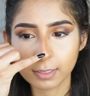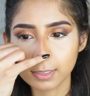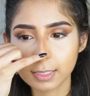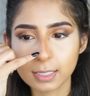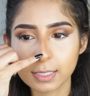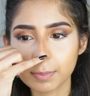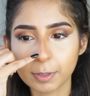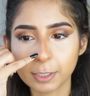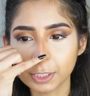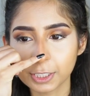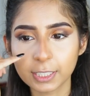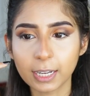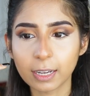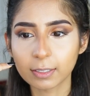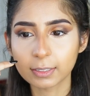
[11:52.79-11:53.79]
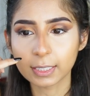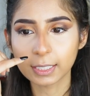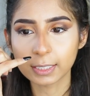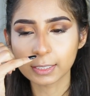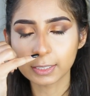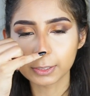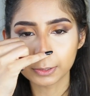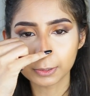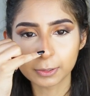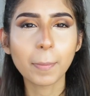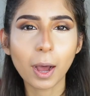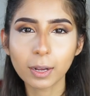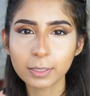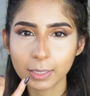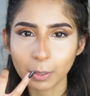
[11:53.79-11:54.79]
smudging out that little
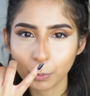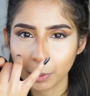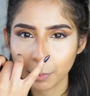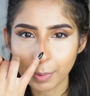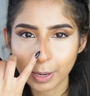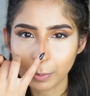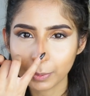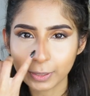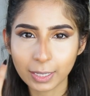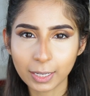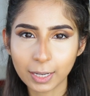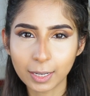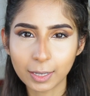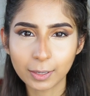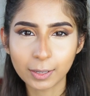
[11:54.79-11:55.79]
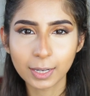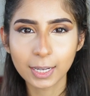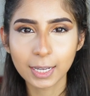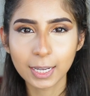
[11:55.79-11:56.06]
mark that we made with our